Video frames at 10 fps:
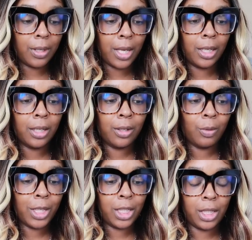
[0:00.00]
I love
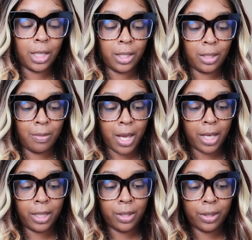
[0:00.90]
the way she
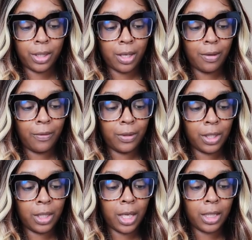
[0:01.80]
customized her stuff.
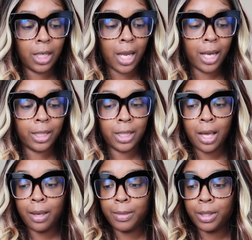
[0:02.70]
She takes a lot of
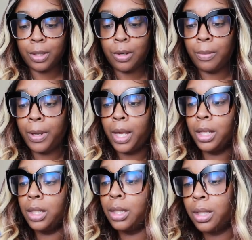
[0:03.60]
time into her
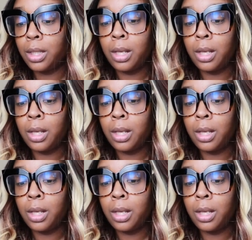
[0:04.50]
packages